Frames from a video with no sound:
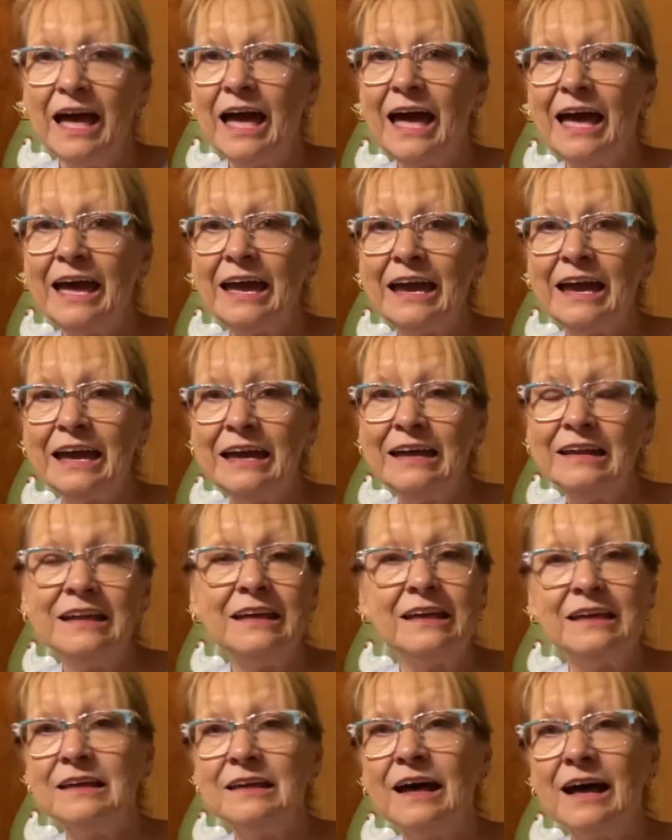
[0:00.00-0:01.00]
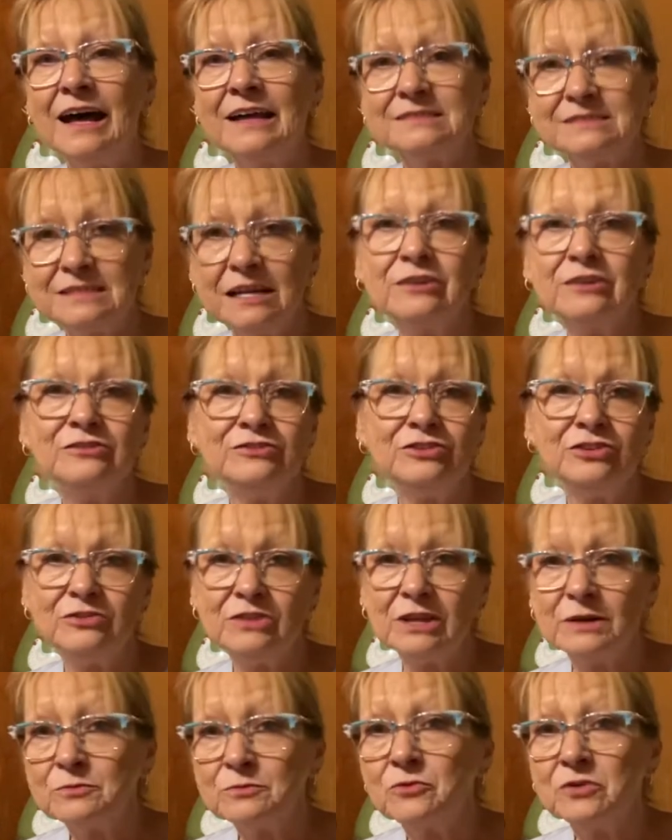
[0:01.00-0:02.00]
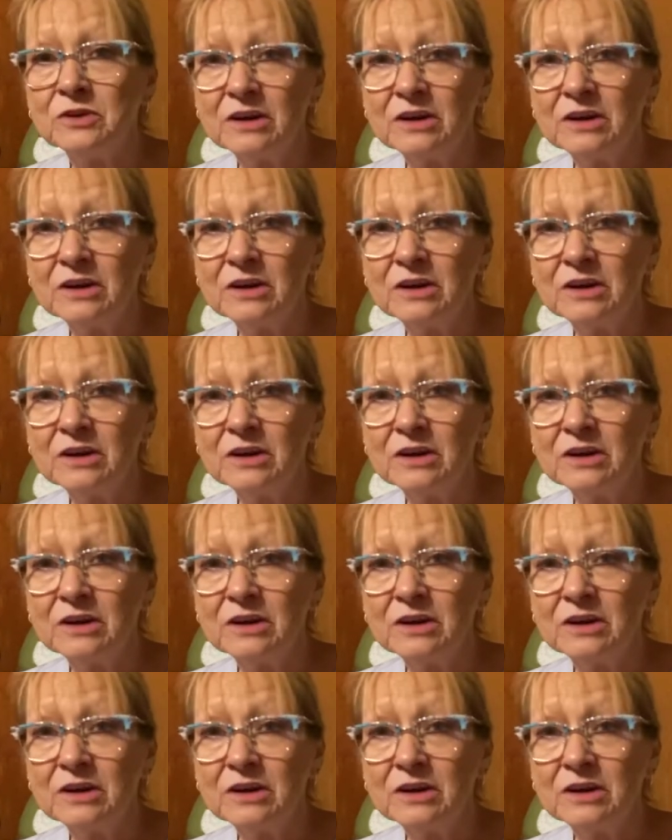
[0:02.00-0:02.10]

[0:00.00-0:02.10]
And I told you that more